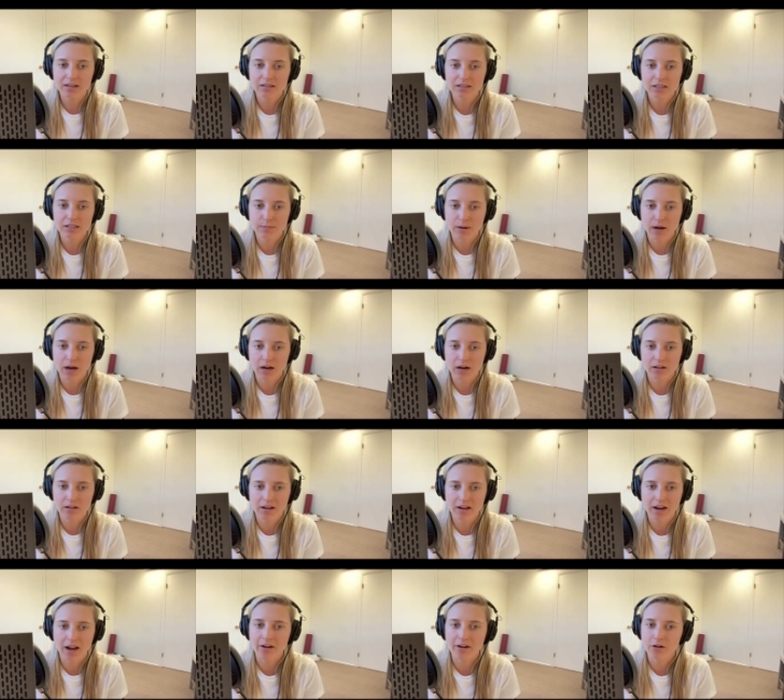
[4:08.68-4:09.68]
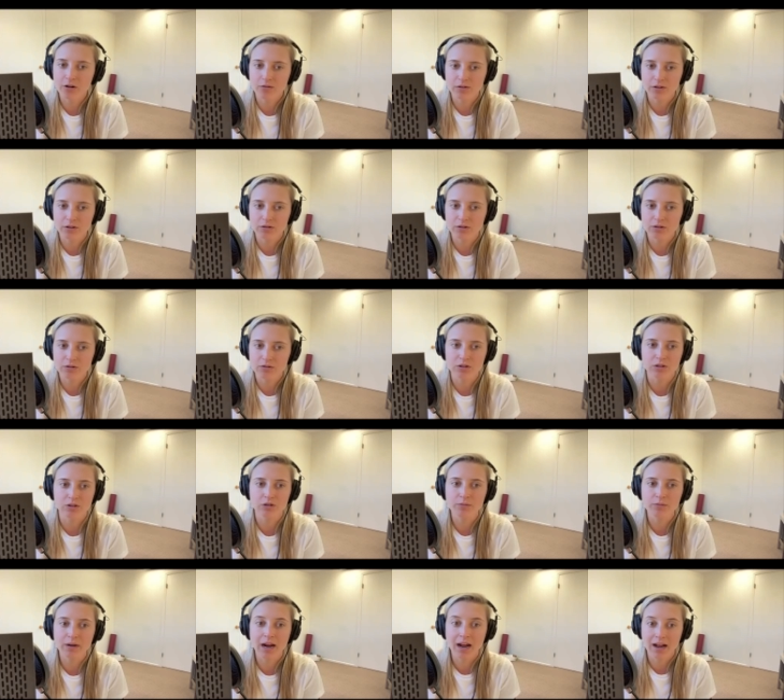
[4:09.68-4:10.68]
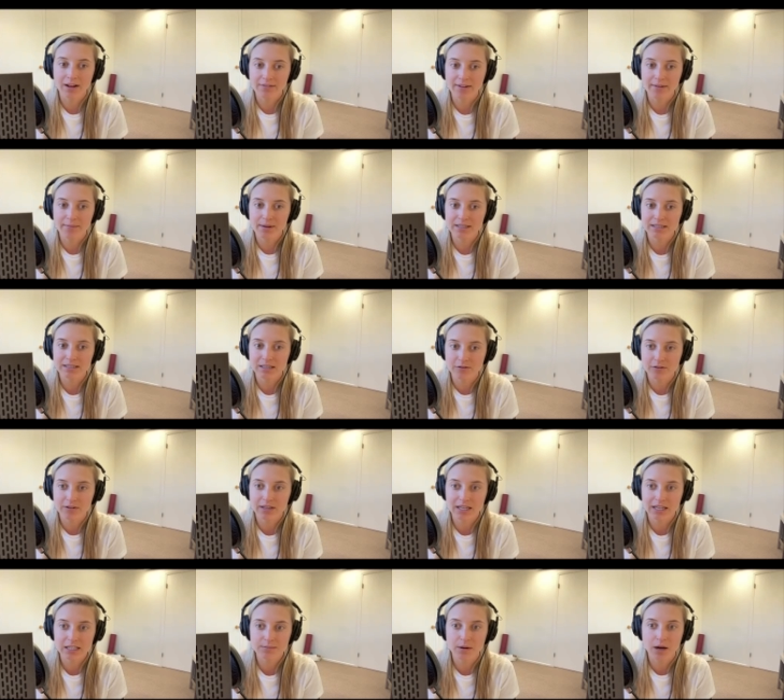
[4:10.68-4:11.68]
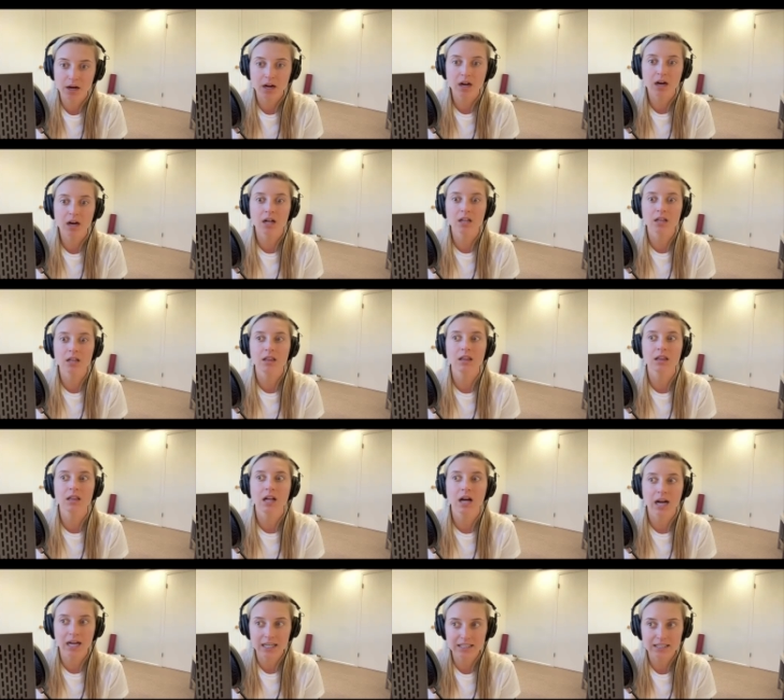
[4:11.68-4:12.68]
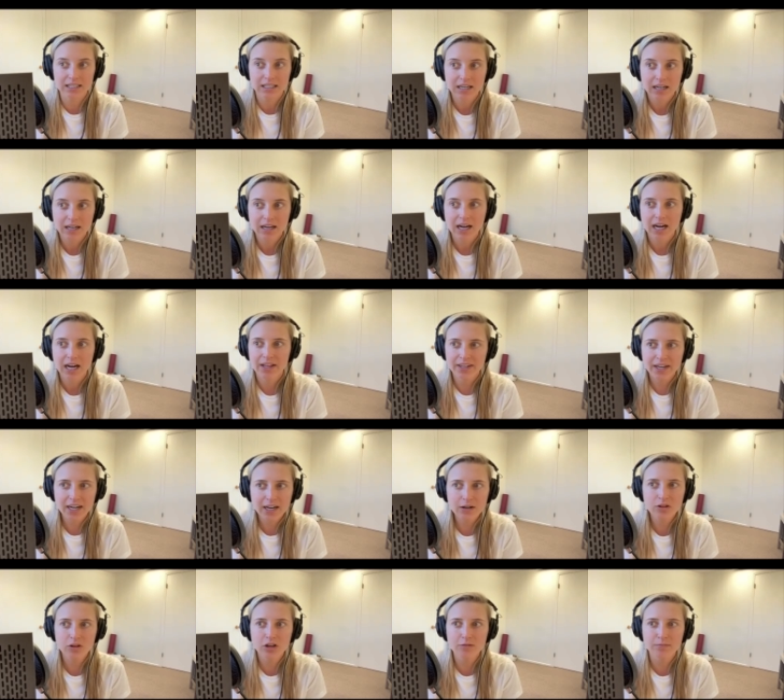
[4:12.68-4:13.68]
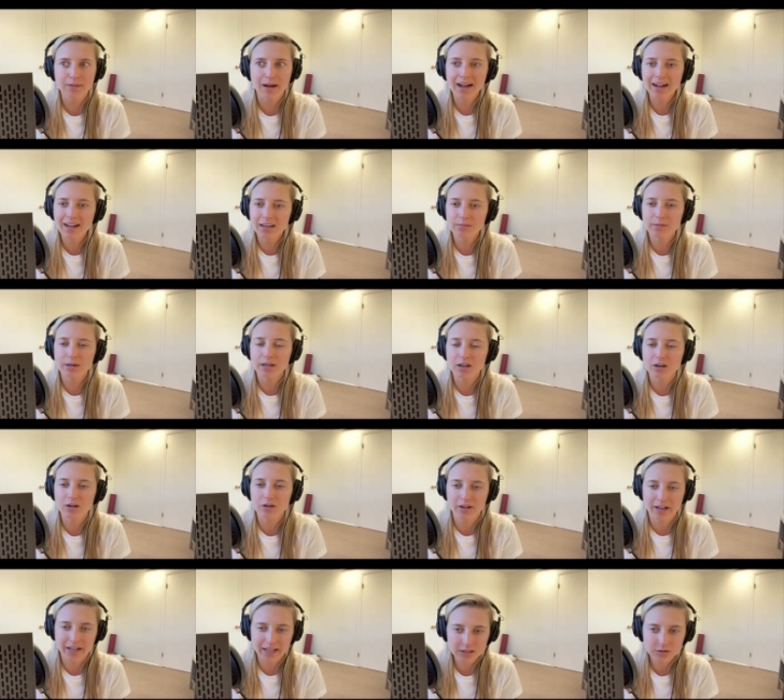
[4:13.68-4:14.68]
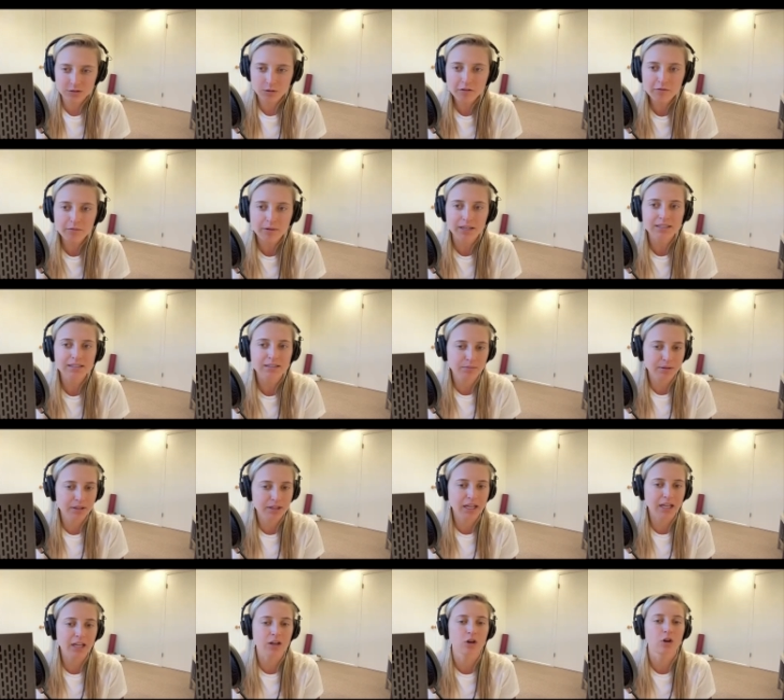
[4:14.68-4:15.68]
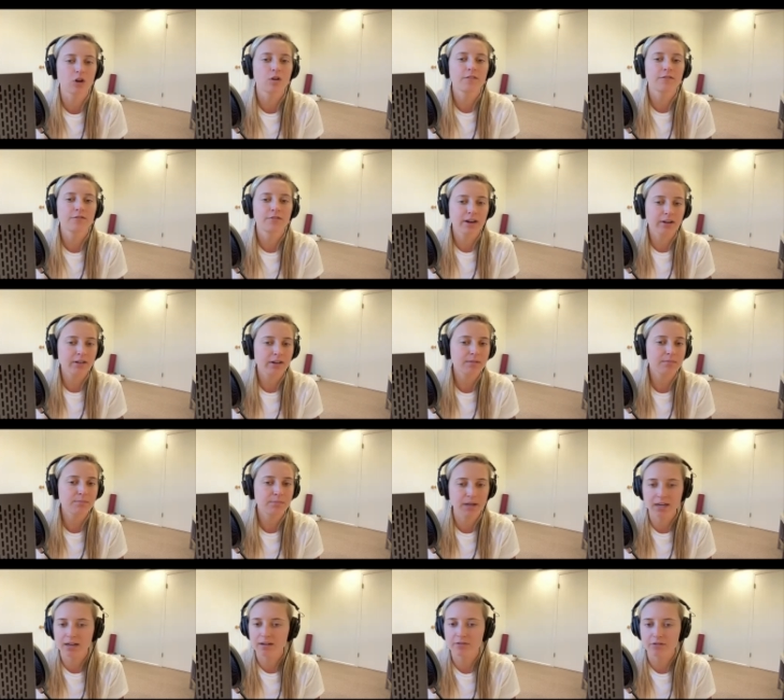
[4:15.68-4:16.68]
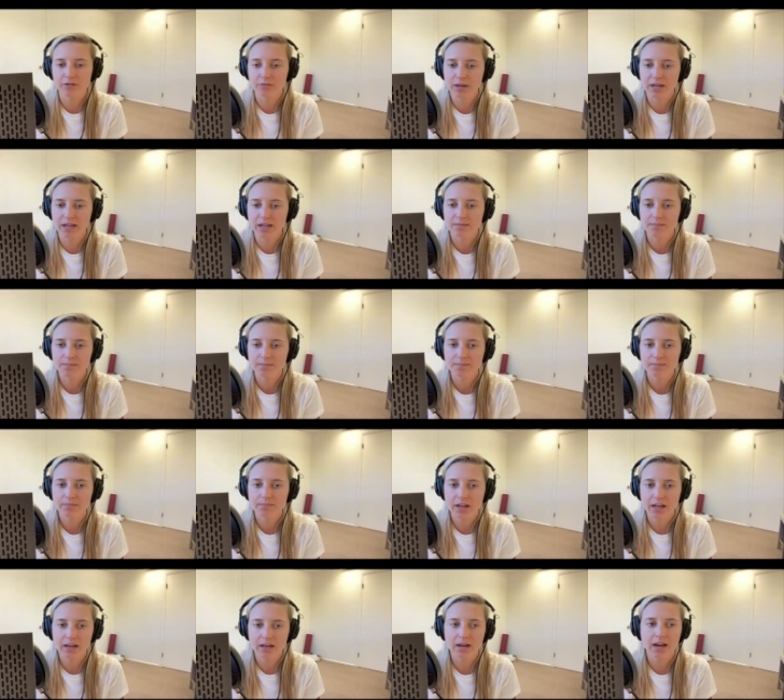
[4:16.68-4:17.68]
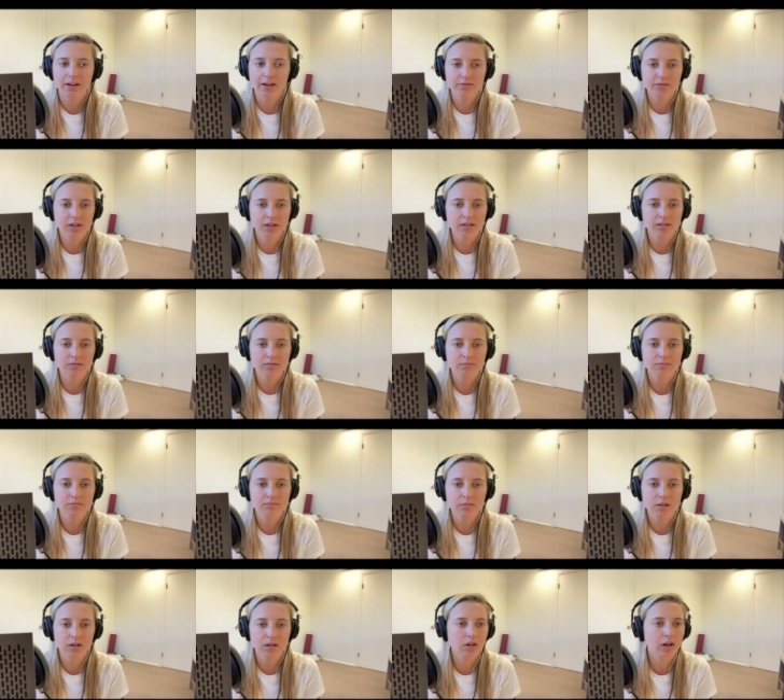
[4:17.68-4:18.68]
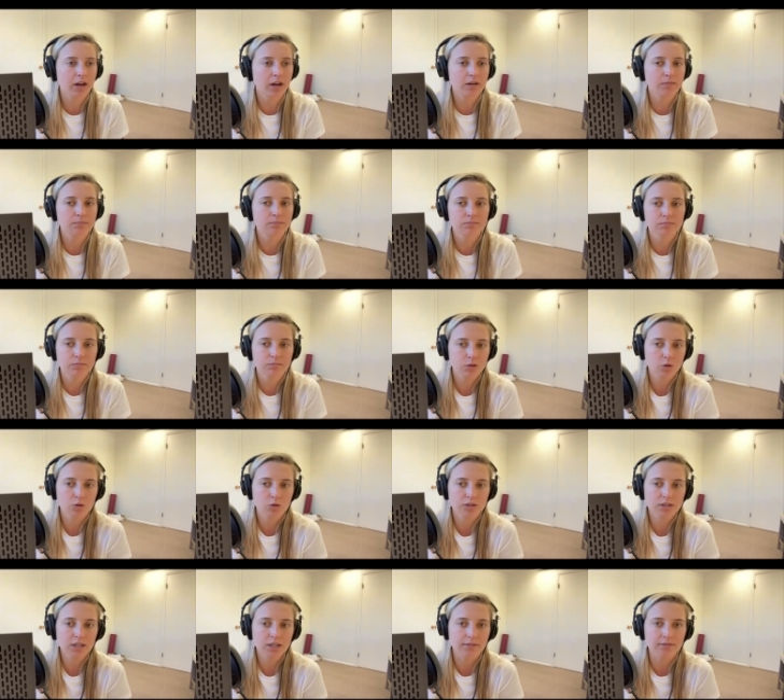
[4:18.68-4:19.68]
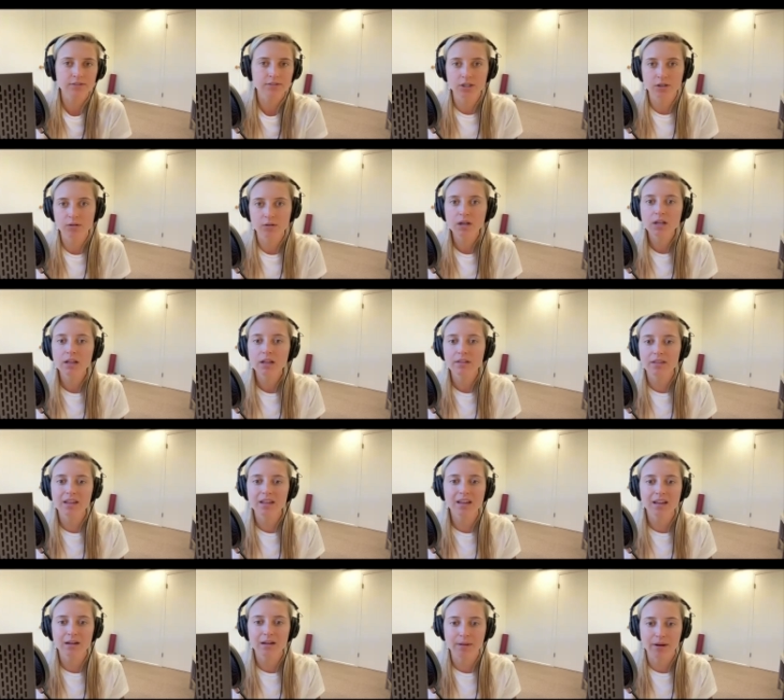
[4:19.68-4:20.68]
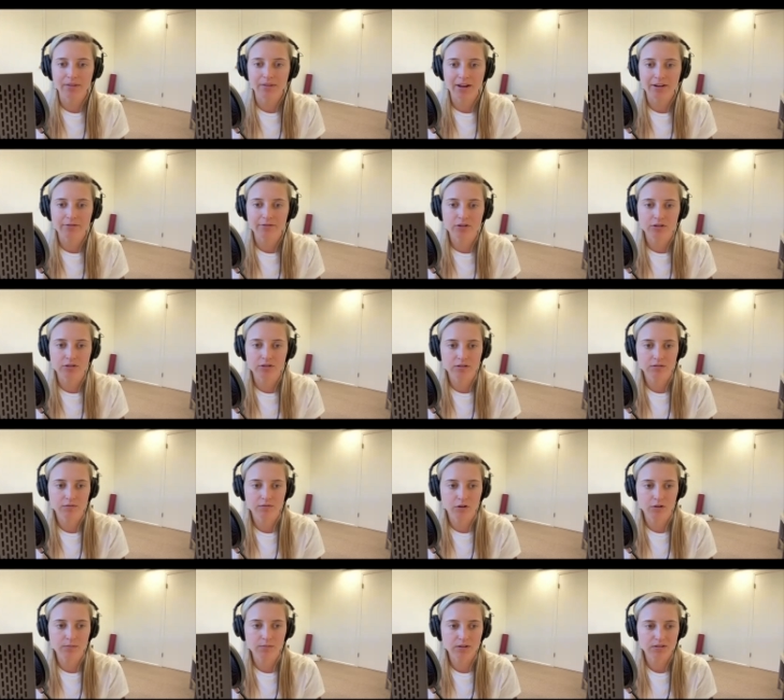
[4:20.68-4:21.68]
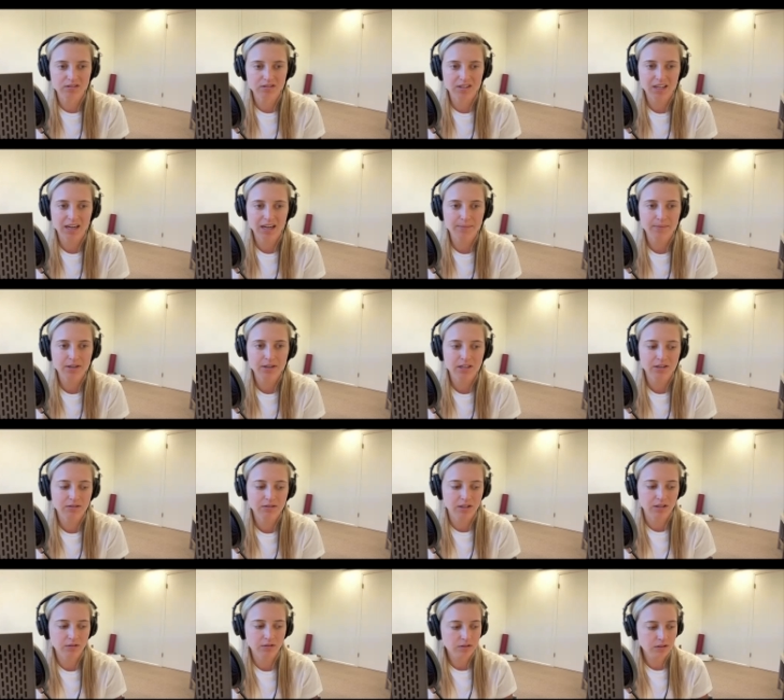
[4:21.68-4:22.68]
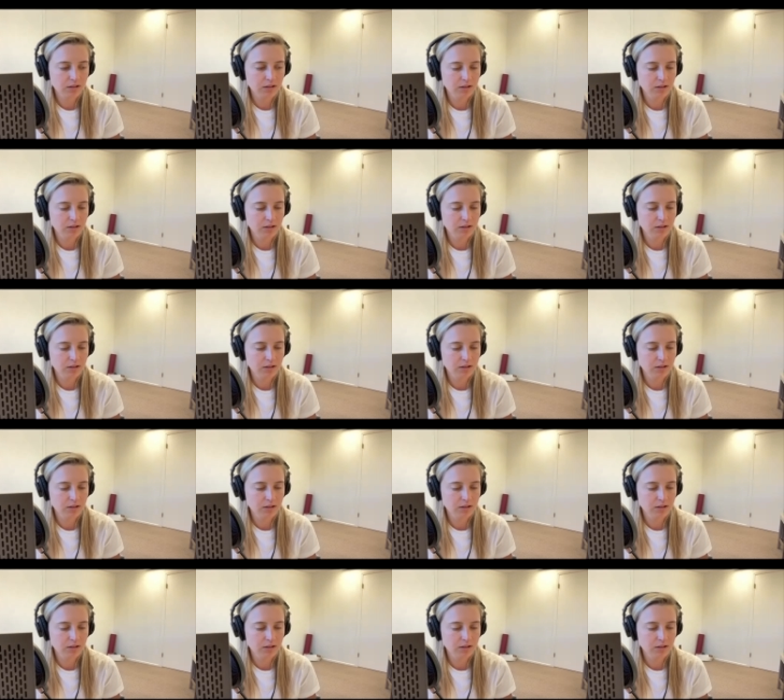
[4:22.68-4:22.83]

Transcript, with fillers: spot a lot. I don't know if you do too, but I find myself in that spot a lot. And then I look back and I'm like, the last twelve months have been like very big for me. And I've done a lot of cool stuff. So thinking about that first and foremost. Does that happen to you too?